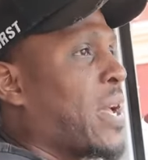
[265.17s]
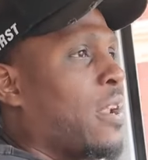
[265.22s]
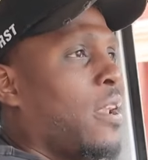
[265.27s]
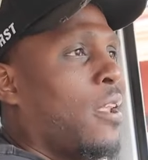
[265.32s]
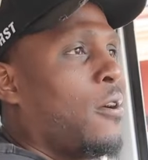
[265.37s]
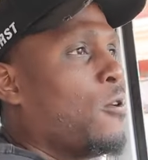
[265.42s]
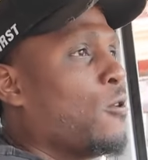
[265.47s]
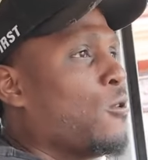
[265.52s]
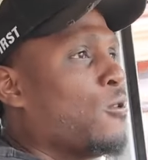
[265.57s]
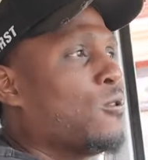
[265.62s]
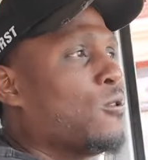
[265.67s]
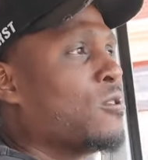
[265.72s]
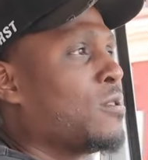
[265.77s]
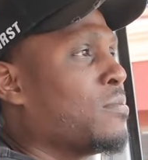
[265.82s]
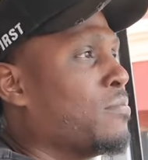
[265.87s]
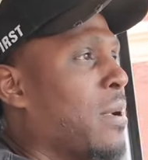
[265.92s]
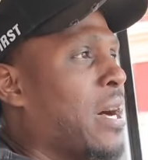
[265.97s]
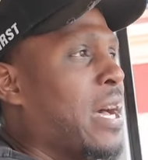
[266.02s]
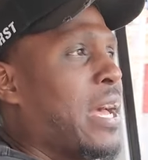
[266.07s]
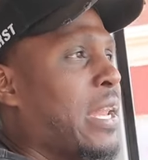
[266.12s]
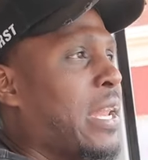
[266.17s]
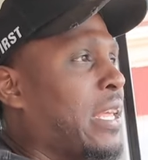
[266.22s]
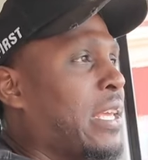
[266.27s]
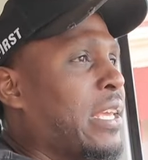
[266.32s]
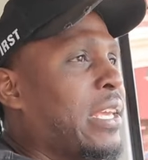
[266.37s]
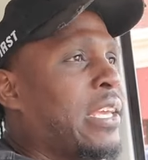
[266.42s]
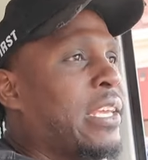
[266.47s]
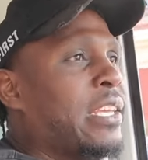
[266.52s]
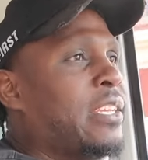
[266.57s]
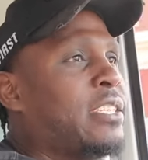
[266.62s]
Clothes, like
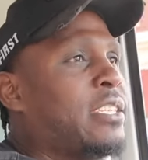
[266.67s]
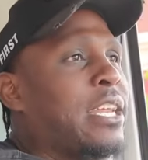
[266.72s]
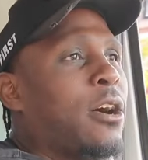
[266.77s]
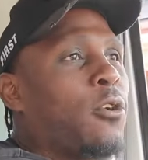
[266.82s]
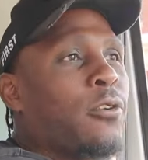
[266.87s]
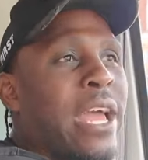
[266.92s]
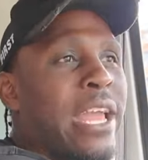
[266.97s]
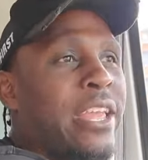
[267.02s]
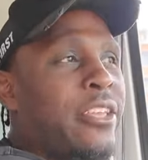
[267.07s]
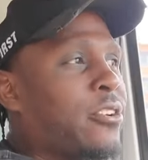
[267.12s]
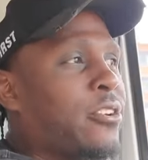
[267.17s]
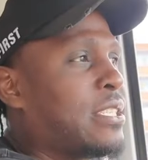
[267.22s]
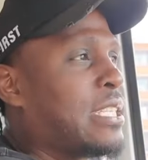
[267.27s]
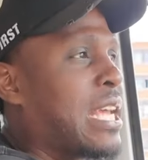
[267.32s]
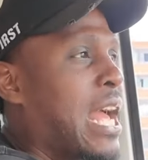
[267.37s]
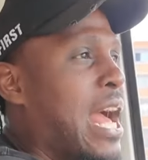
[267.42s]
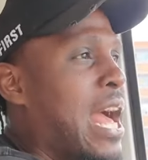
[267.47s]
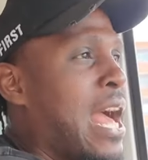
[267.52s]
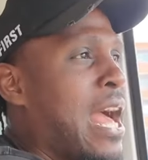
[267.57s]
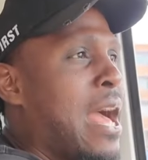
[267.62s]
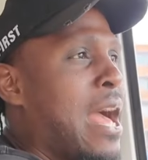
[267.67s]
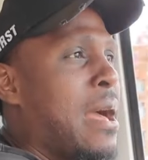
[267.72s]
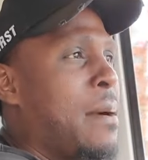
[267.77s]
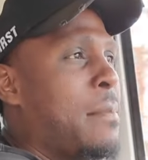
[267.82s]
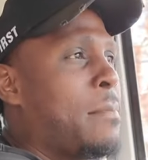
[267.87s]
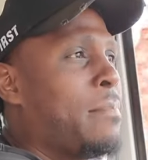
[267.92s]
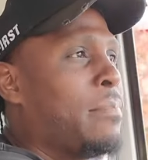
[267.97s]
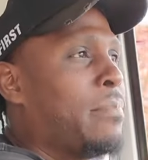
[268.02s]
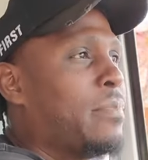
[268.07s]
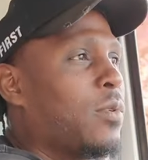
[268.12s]
money, donating your
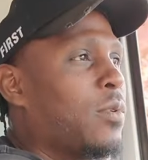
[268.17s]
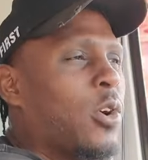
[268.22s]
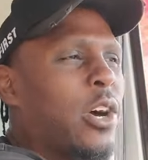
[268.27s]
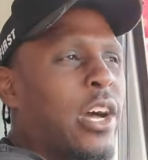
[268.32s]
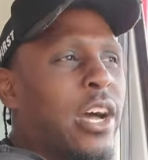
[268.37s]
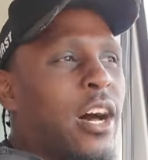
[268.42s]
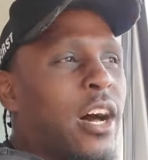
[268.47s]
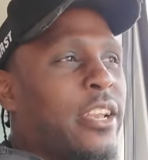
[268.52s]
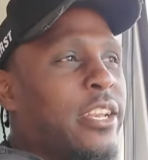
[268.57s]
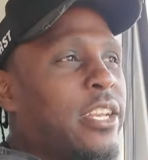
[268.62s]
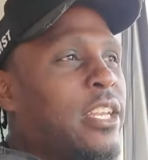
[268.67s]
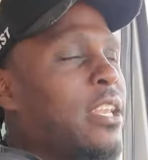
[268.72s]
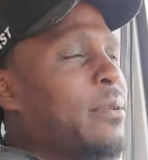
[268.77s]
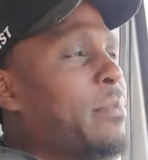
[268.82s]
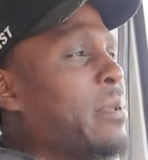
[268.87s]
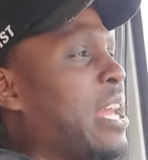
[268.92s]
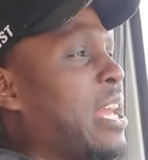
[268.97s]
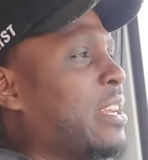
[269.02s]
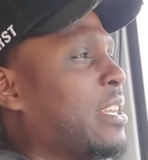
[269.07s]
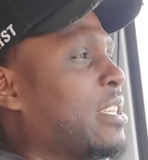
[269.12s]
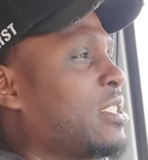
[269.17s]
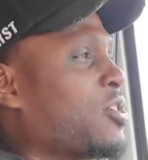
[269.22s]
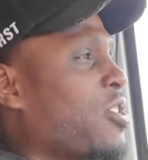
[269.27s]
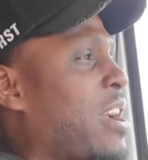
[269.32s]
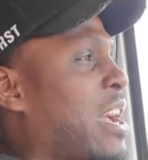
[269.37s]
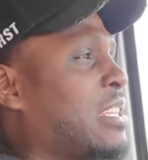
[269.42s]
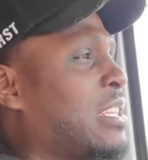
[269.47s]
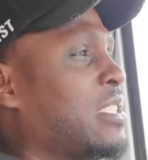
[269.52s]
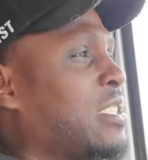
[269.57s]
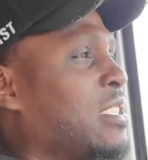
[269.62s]
time, eliminating
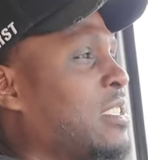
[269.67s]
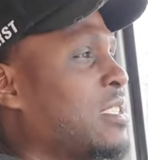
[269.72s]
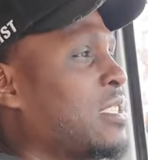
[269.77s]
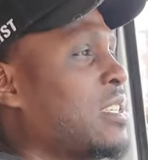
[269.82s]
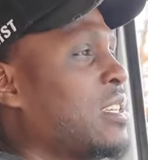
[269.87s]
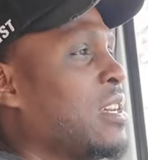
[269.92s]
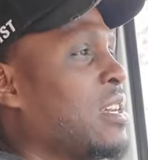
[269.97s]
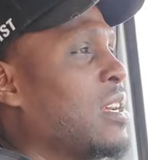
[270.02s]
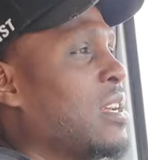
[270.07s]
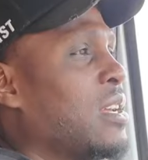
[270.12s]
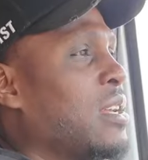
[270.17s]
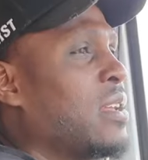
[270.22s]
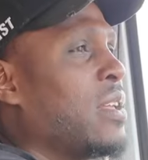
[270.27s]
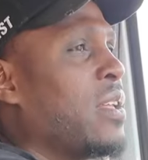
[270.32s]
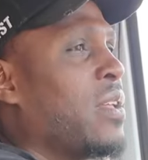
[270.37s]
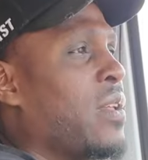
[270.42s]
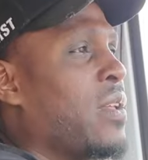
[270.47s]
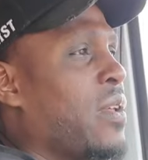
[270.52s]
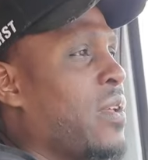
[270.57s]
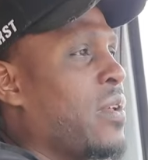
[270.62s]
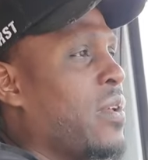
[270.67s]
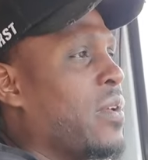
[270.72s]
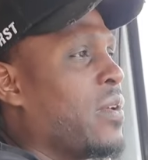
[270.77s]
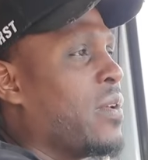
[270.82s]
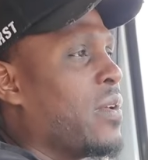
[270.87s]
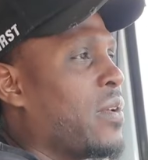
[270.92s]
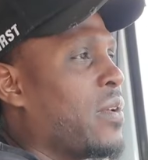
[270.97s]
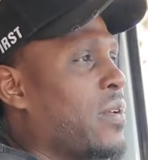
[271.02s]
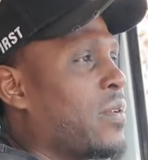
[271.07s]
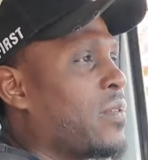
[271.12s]
distractions. Like just have one
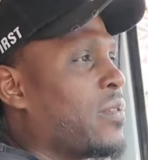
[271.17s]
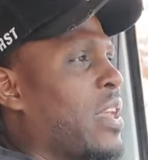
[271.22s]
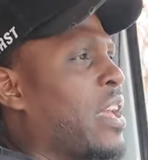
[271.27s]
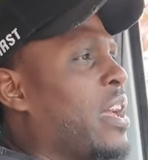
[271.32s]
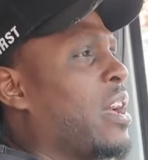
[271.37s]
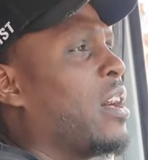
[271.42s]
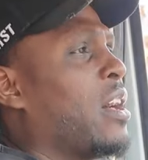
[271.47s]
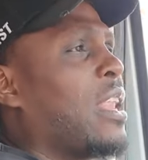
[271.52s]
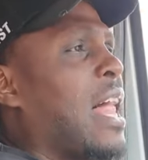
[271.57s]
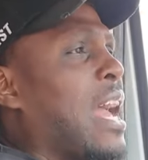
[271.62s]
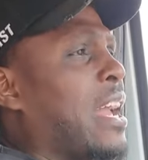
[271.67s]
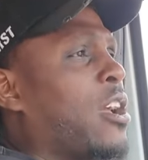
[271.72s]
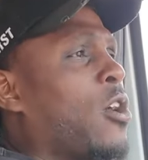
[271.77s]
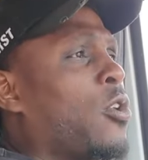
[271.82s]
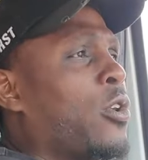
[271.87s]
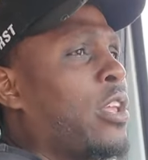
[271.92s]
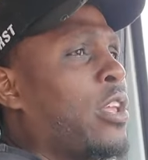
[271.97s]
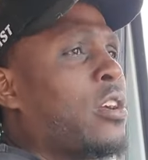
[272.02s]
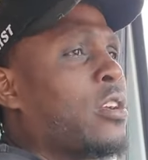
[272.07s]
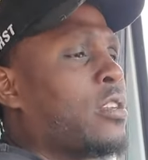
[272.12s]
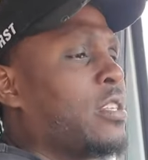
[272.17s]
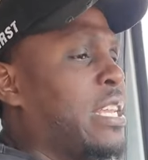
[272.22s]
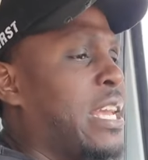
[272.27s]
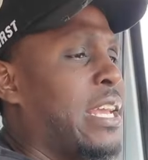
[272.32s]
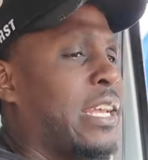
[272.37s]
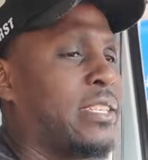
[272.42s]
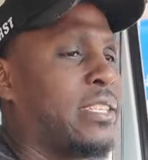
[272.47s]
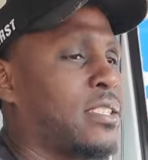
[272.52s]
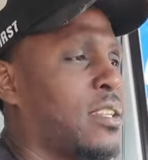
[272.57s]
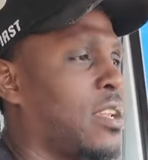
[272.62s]
thing. Yeah, like go to your
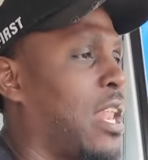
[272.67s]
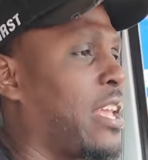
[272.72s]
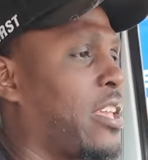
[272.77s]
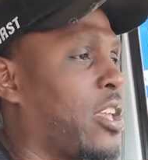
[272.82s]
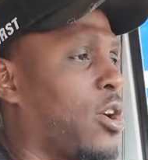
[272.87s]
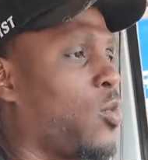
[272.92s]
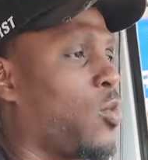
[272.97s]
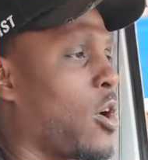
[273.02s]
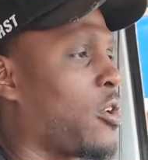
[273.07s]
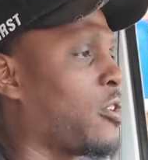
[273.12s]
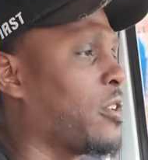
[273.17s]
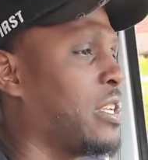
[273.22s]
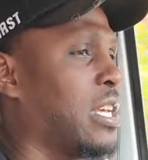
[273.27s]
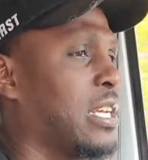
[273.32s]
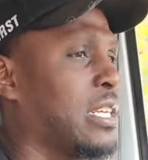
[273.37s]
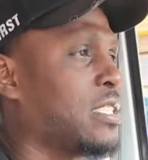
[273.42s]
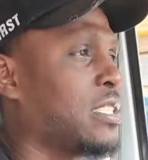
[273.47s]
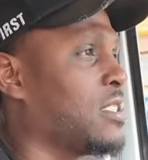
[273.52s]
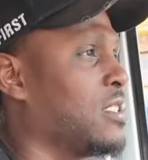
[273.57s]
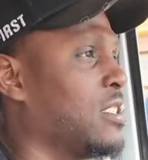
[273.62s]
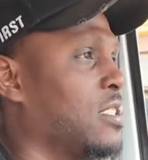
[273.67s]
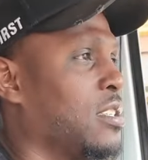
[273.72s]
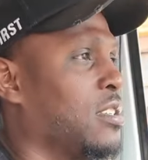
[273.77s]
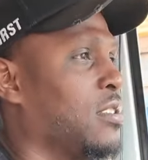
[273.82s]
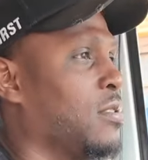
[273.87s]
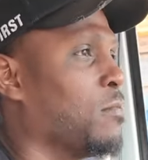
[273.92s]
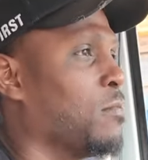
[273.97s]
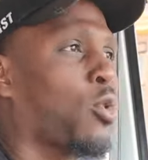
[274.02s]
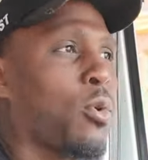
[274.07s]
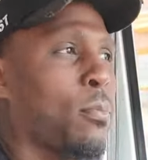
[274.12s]
desk, like your work desk.
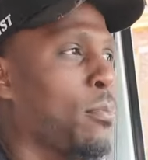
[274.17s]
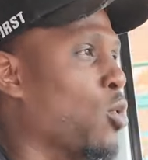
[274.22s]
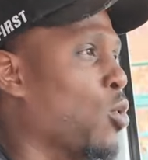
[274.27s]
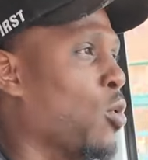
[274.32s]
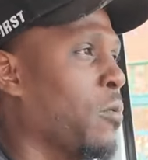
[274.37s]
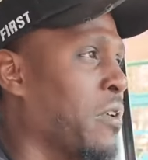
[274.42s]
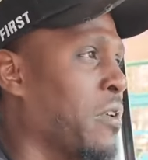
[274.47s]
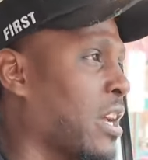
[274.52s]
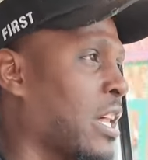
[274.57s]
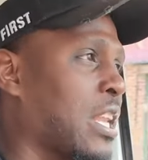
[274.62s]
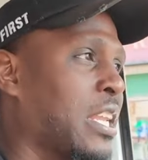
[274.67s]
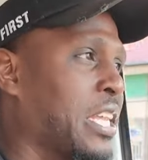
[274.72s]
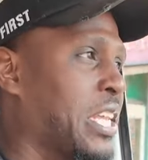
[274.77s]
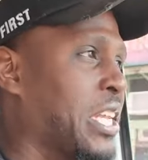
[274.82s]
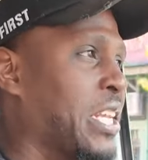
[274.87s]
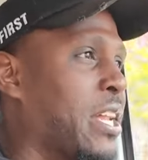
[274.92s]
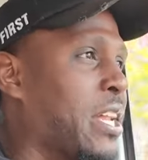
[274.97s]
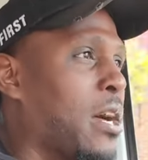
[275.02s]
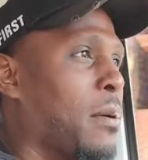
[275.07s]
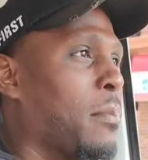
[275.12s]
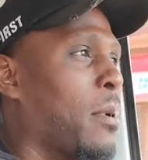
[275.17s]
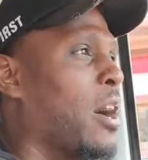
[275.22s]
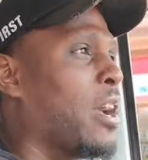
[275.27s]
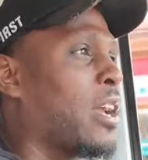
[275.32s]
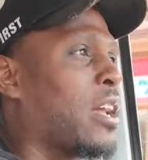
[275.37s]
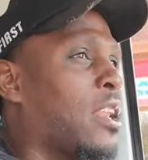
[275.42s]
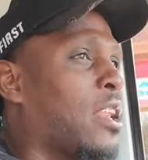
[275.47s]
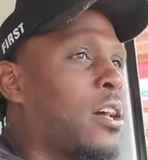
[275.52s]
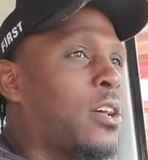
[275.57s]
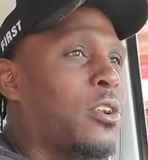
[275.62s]
Remove it, clean it up,
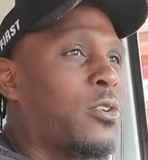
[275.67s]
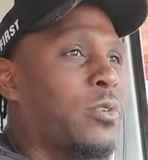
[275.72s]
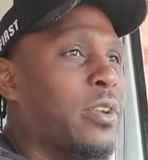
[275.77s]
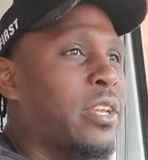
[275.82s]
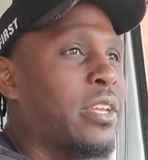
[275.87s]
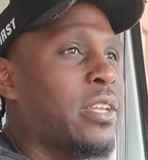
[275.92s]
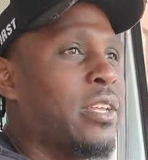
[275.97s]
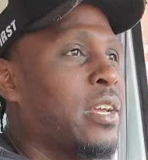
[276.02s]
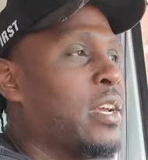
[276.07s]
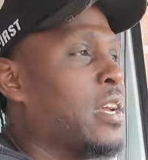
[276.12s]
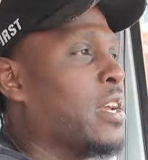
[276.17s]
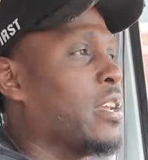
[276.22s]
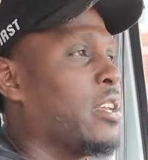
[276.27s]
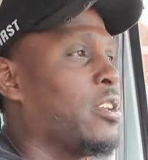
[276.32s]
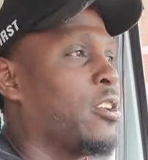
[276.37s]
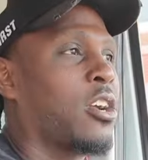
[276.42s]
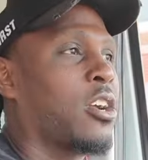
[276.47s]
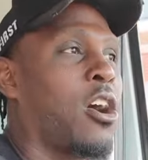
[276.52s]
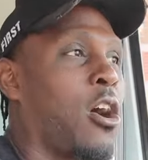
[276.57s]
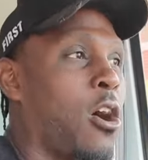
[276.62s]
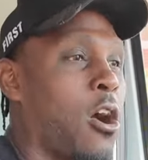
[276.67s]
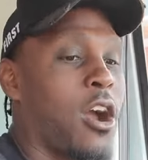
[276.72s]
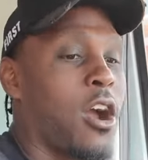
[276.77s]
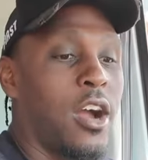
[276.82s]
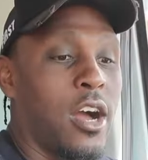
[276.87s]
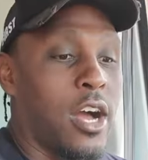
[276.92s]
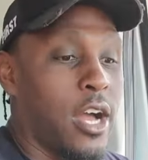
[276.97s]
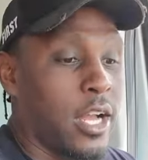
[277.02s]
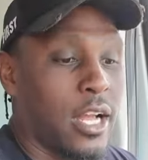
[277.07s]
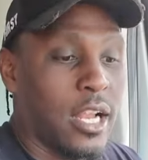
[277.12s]
unclutter it. Your
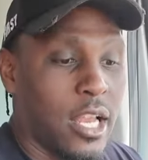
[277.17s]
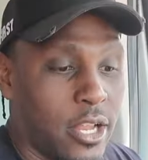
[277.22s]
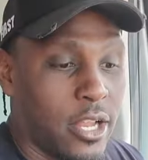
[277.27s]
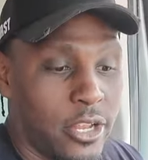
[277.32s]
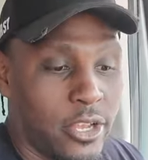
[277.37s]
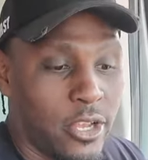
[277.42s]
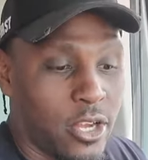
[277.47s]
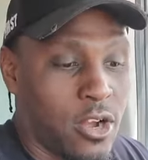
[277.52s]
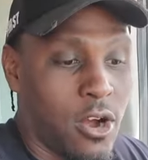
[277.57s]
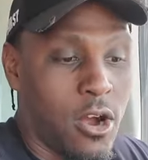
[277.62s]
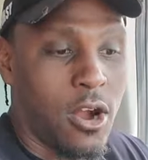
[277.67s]
car, unclutter your